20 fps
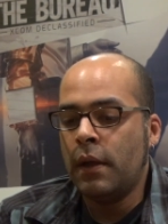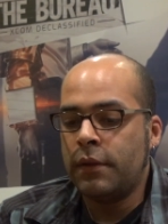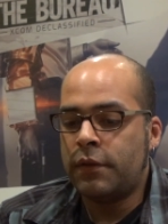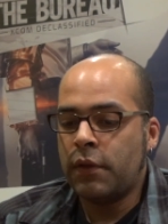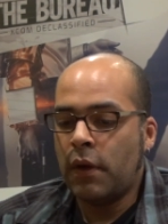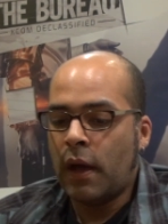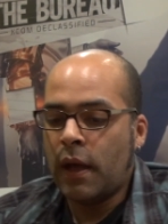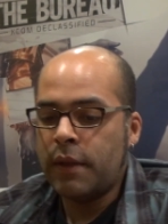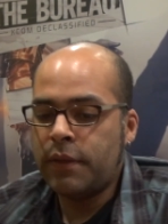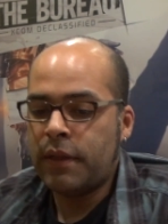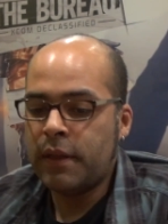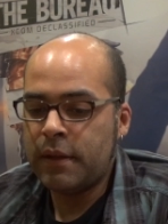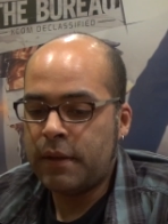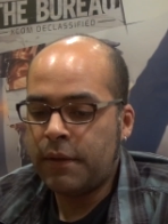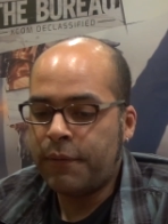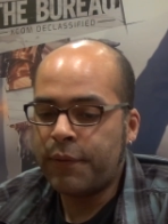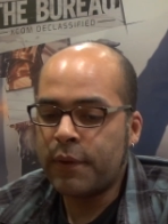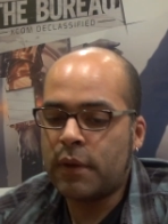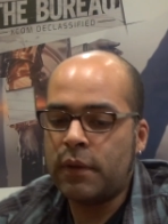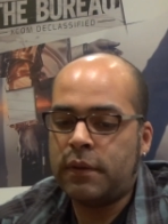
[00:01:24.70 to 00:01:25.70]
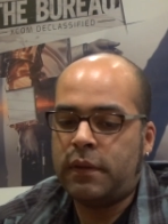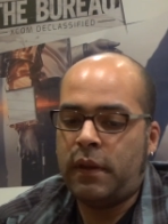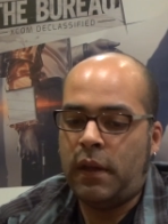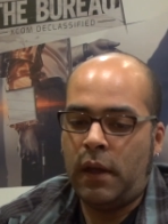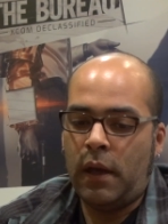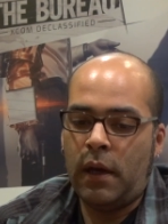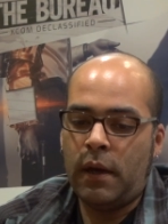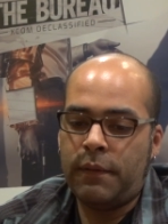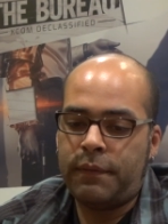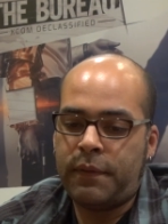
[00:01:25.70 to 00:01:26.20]
So the
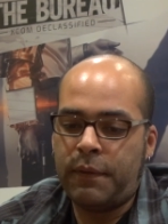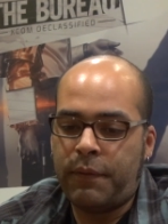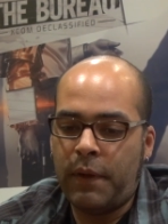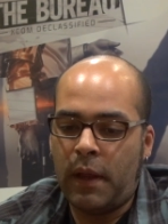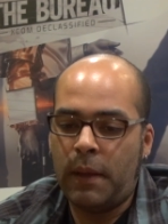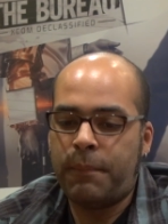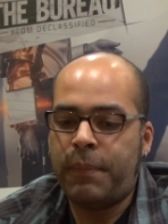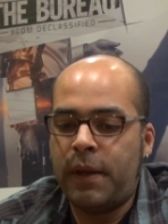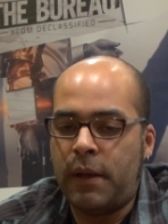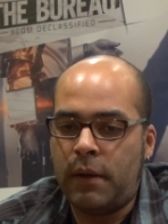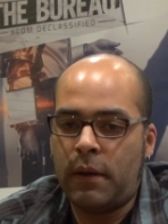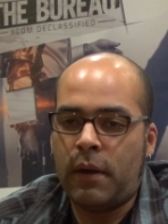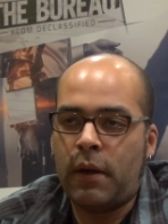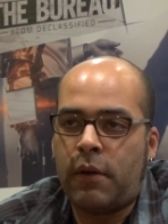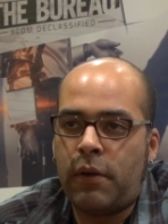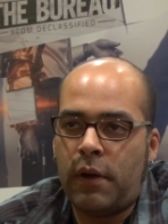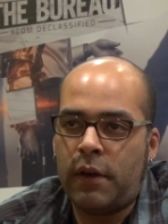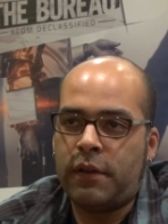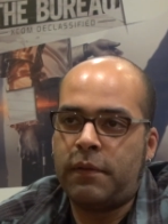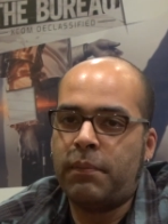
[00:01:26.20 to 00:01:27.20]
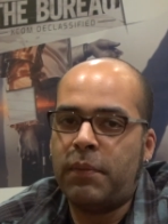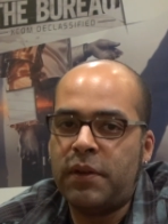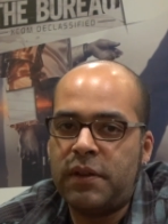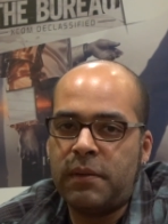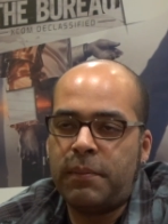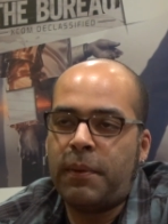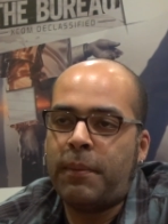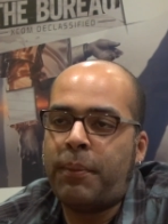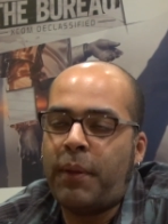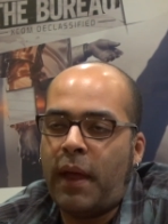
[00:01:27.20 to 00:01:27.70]
difficulty of developing across
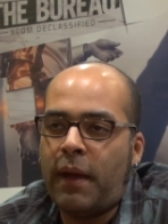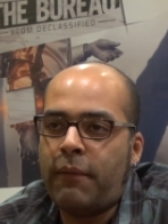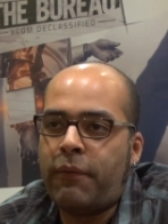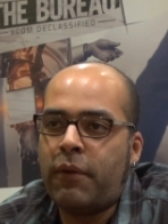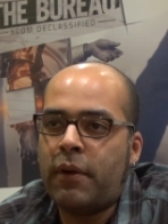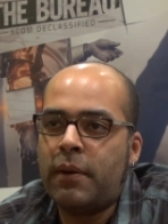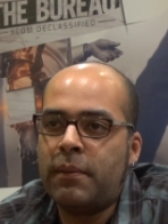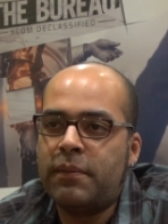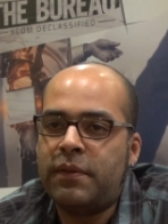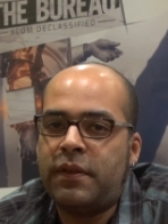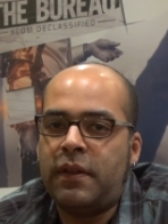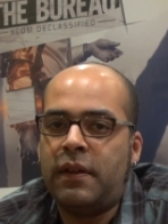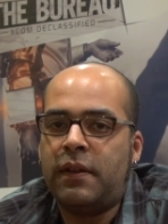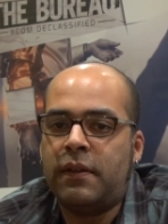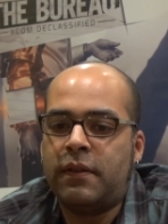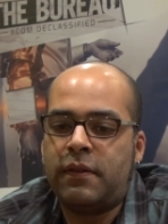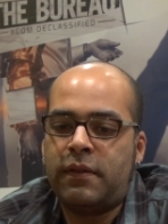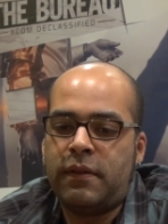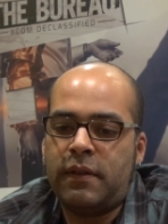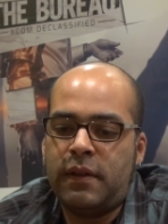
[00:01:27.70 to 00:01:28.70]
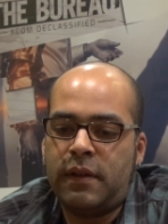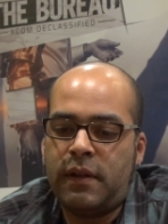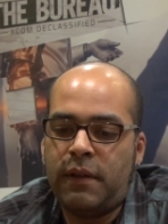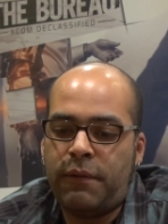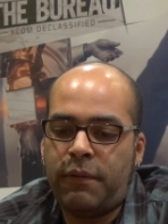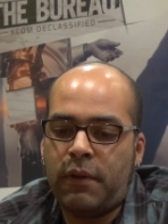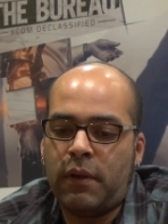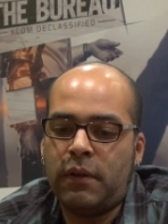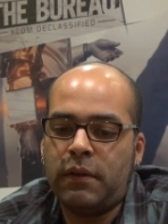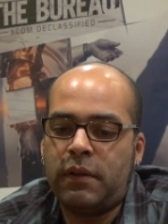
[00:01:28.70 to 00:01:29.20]
multiple platforms is the
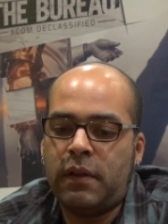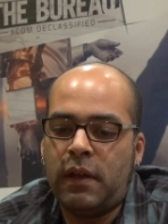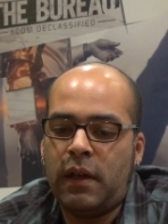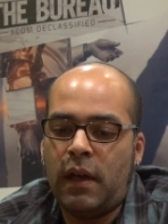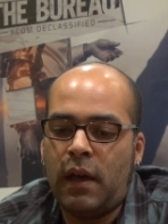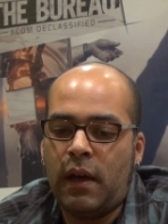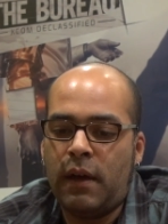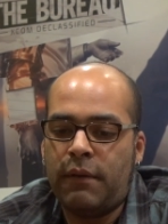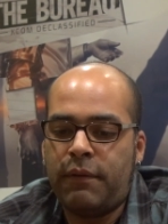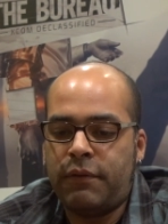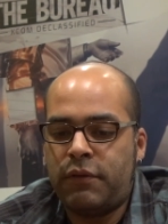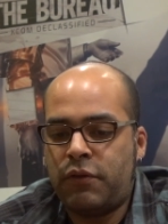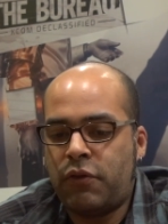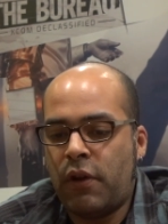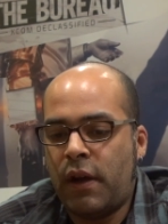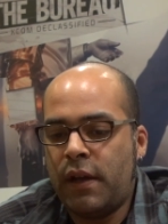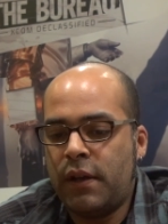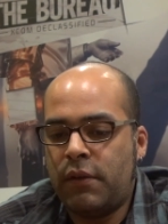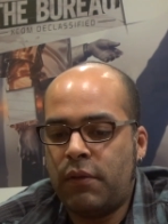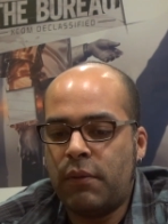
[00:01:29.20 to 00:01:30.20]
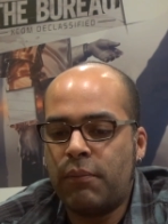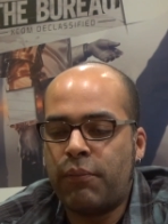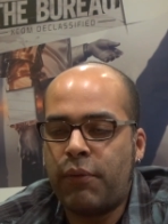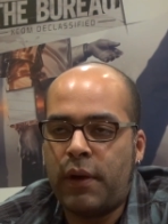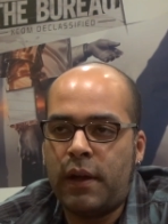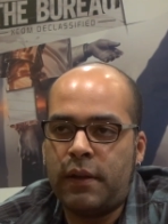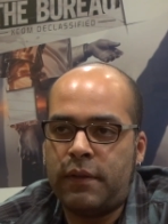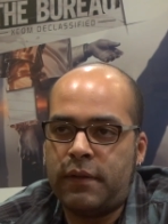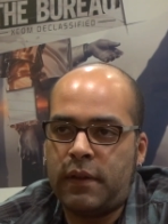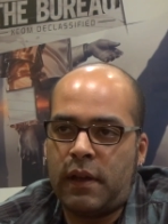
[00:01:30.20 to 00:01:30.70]
difficulty of trying to
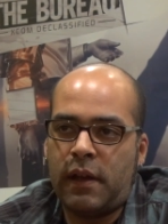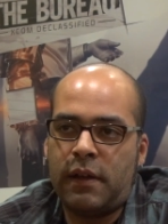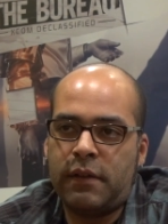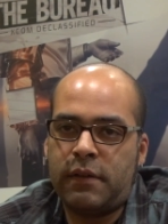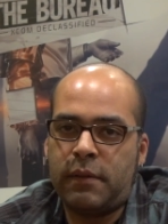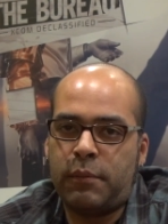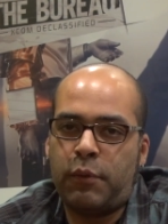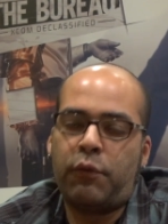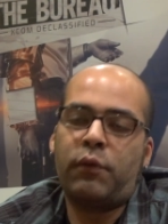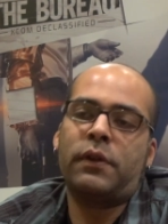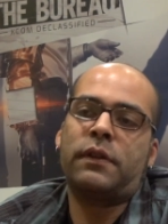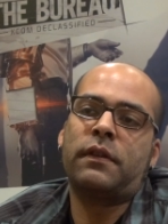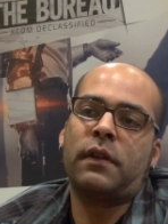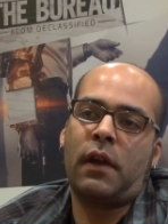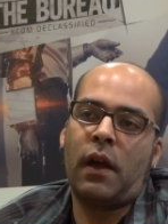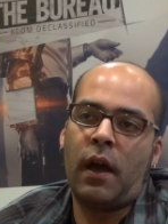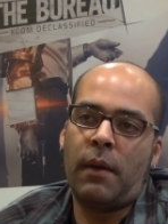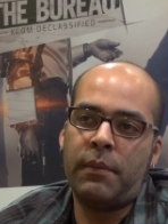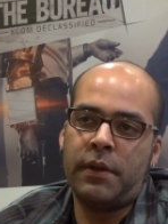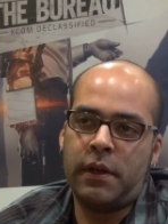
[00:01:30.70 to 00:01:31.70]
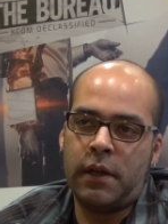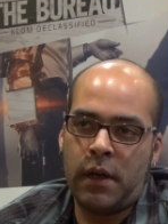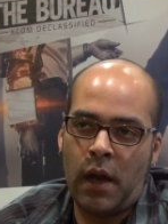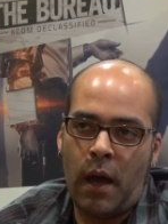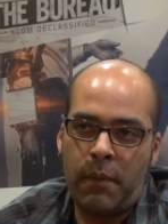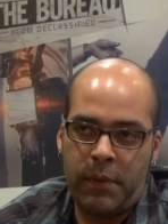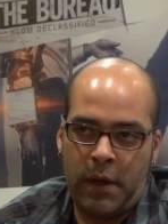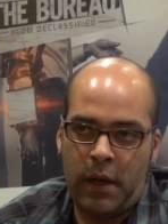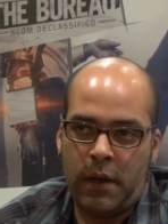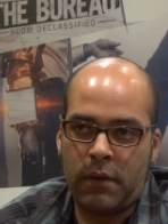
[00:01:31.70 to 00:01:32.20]
embrace the concept of what's the common
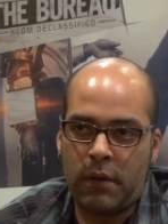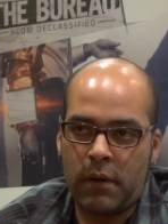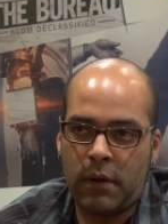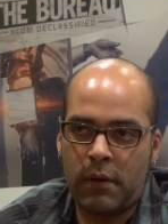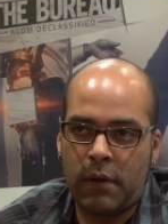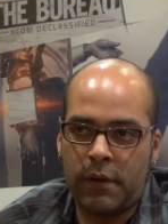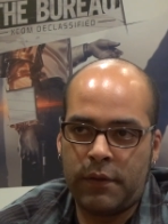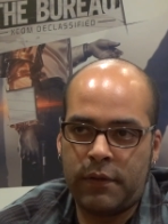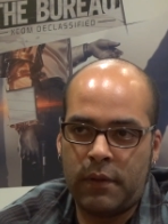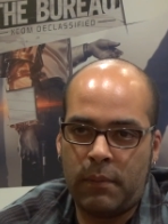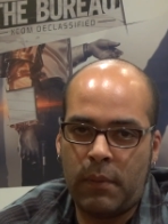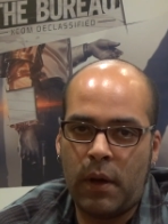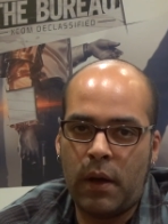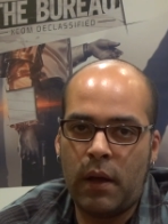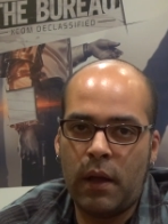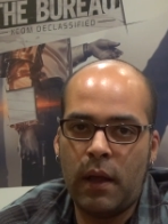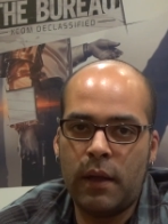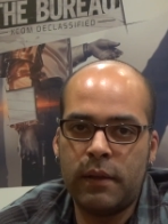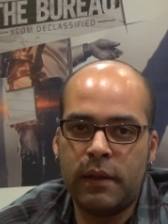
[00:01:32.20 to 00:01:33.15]
denominator across them all.